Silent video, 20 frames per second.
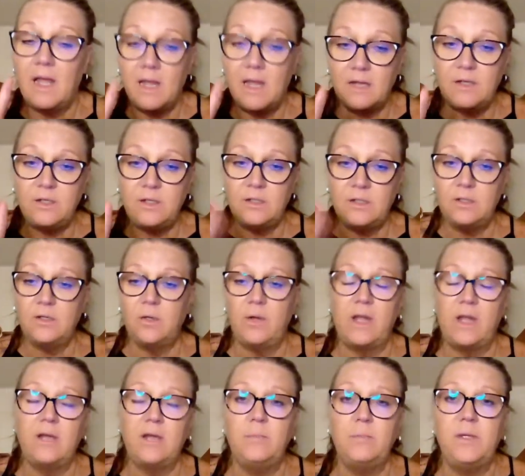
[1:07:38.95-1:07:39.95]
I need to know
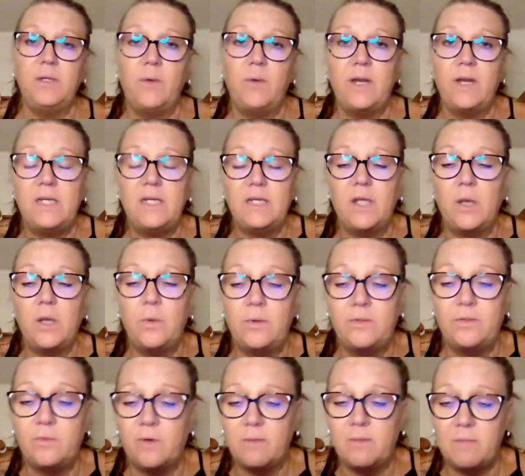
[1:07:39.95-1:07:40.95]
how to be ready to go
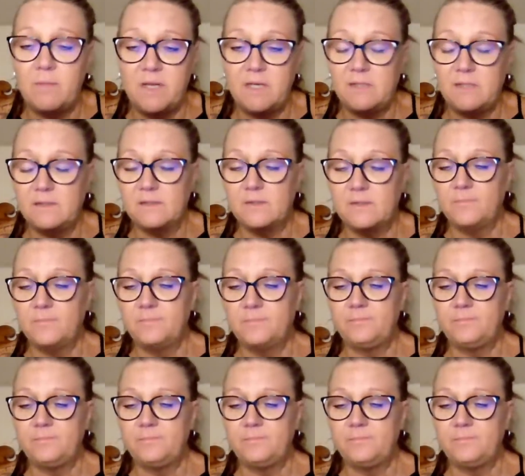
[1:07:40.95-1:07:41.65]
in 3 minutes.